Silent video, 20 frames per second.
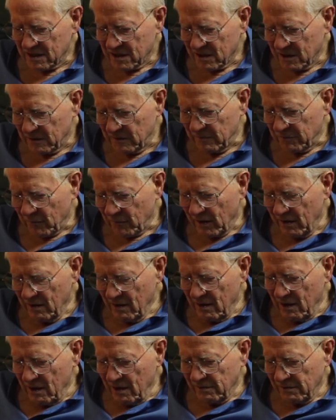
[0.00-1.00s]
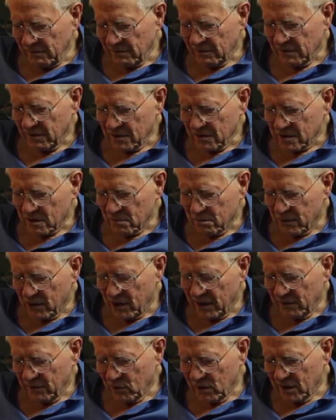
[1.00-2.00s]
So to
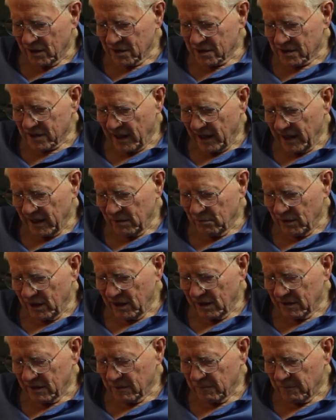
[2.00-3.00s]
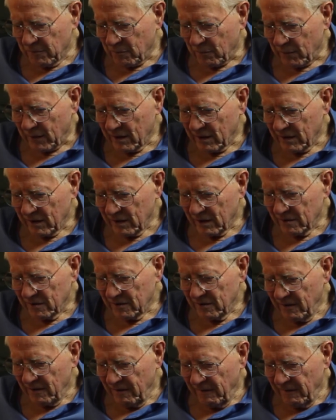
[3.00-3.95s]
support one side meant you